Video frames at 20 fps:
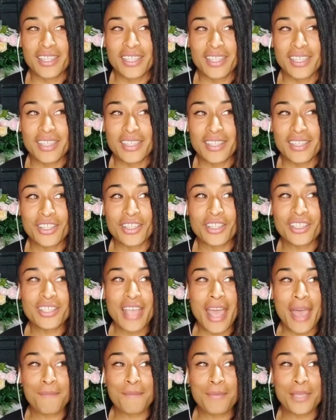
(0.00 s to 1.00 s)
There's
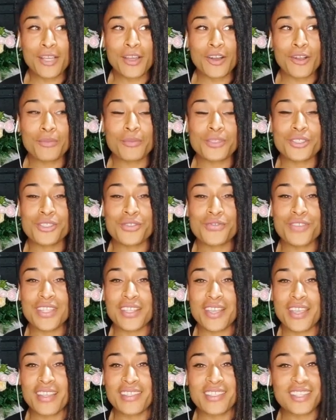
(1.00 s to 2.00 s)
have been almost 3
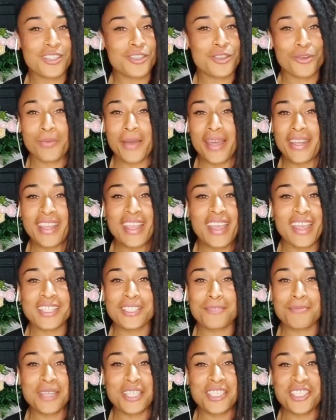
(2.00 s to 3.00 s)
days and nobody has
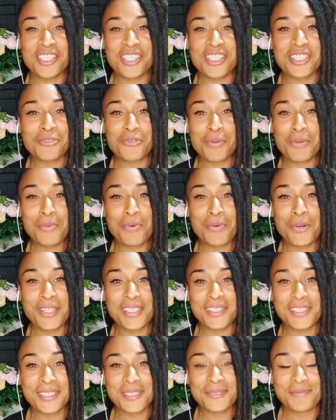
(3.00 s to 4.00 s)
mentioned the report.
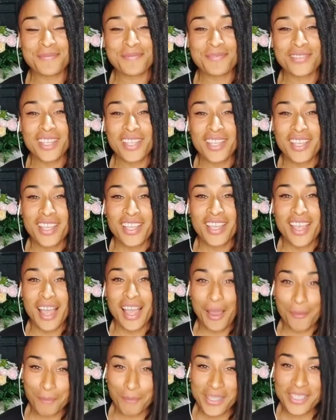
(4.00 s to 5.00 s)

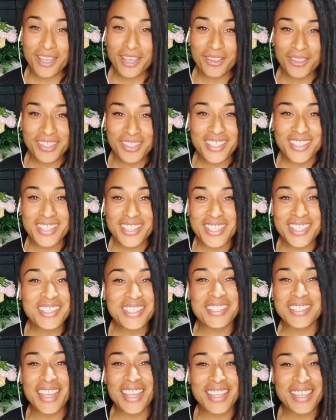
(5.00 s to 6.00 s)
Han pasado 3 días y
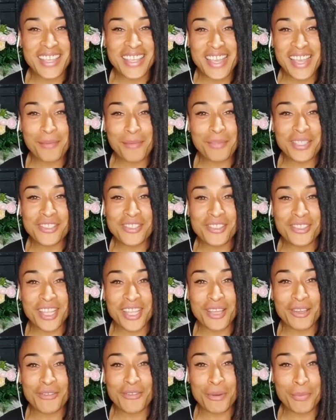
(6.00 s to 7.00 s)
nadie ha
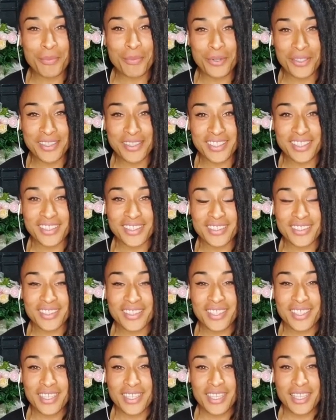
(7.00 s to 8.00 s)
mencionado el reporte.
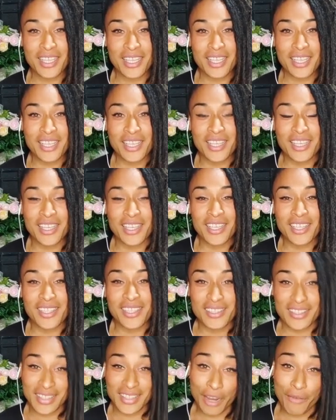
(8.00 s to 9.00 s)

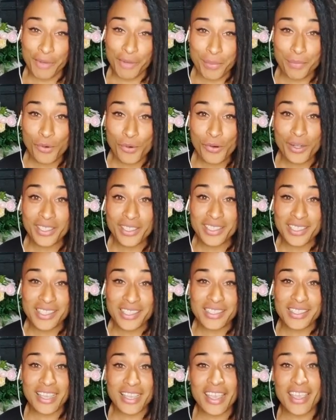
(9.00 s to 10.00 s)
That report is in
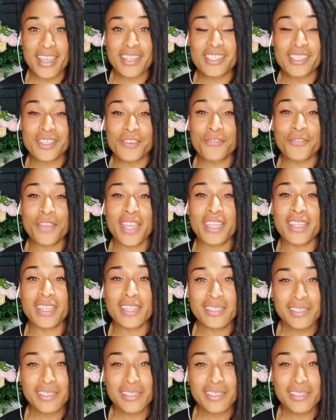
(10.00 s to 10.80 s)
the hands of Vada.